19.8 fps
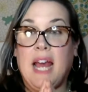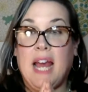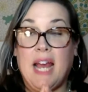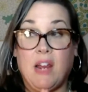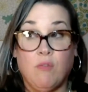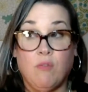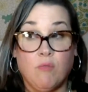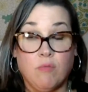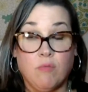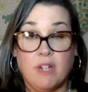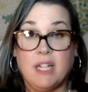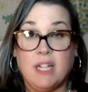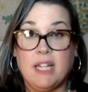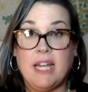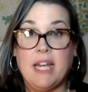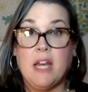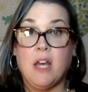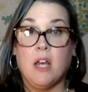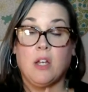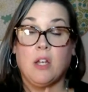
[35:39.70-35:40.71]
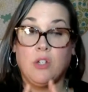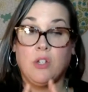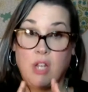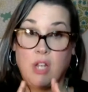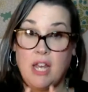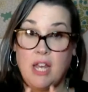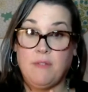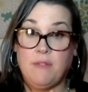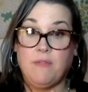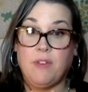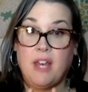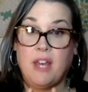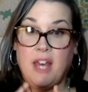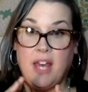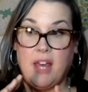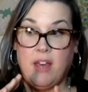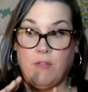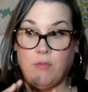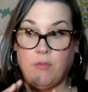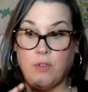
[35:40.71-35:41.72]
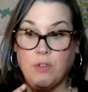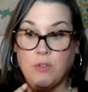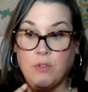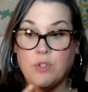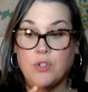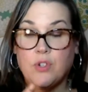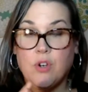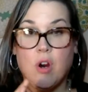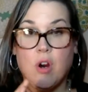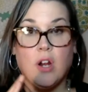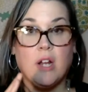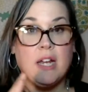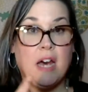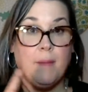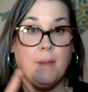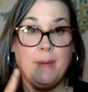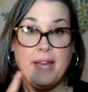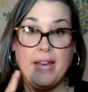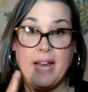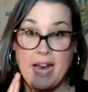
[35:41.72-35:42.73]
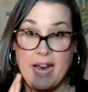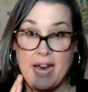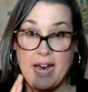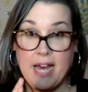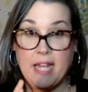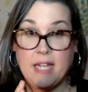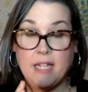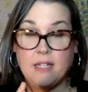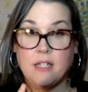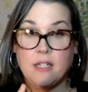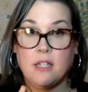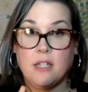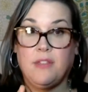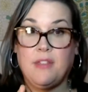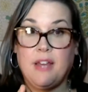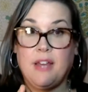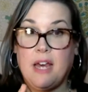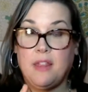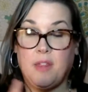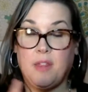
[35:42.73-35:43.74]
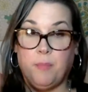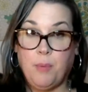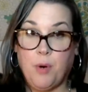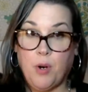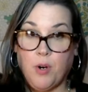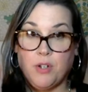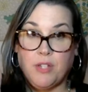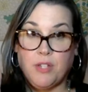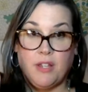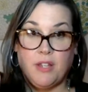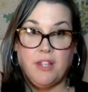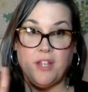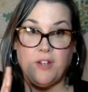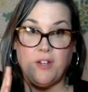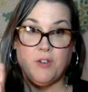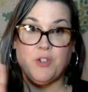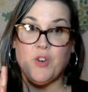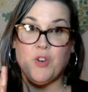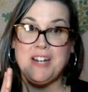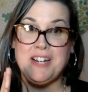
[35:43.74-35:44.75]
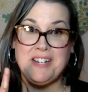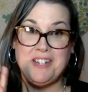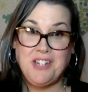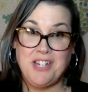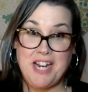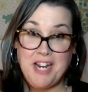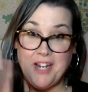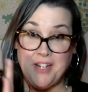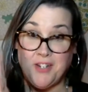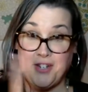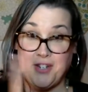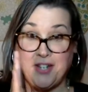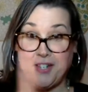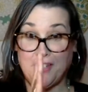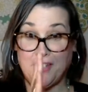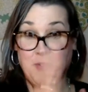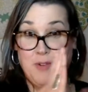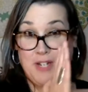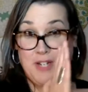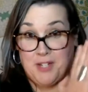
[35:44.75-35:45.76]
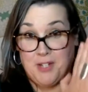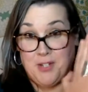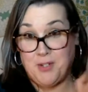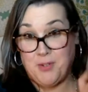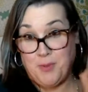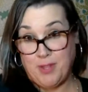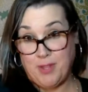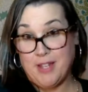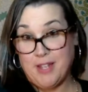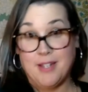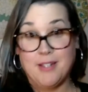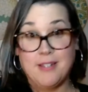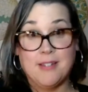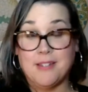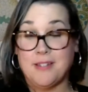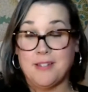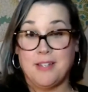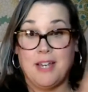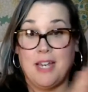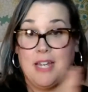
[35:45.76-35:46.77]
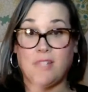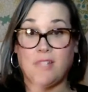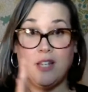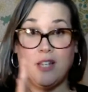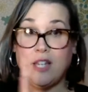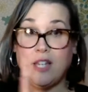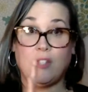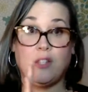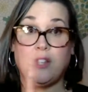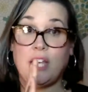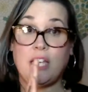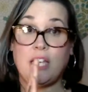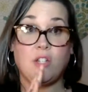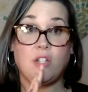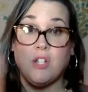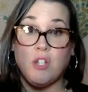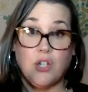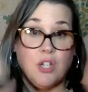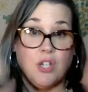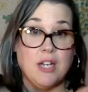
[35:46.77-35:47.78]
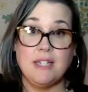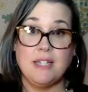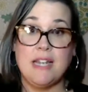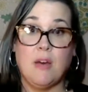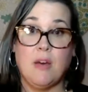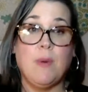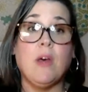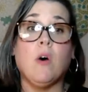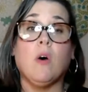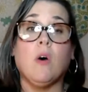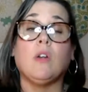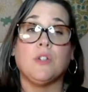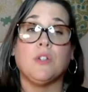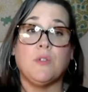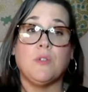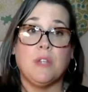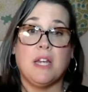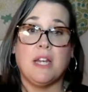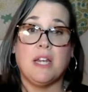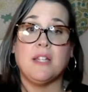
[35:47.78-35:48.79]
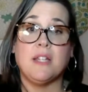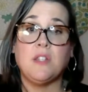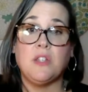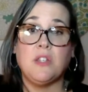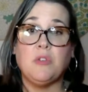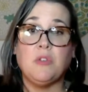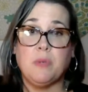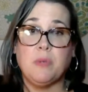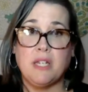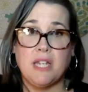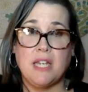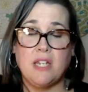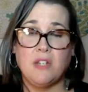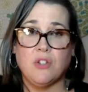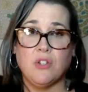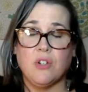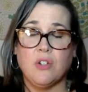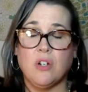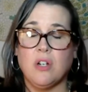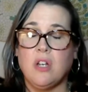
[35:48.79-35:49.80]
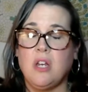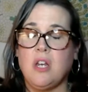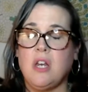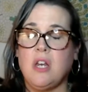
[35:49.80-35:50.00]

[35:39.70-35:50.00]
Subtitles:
And really, if you start coming at it, that the person that you're trying to change is going to do this. They just shut down. We all do that. It's human nature.